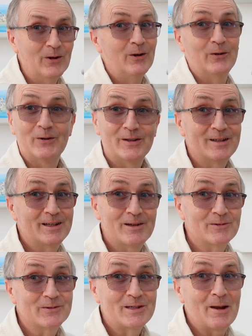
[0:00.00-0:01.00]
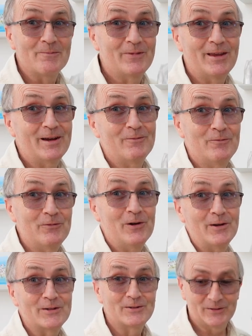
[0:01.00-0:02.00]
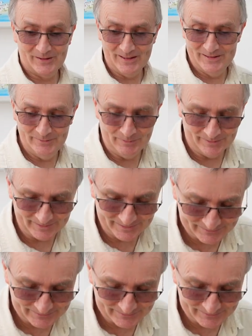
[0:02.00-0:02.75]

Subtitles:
niggles come thick and fast on this one.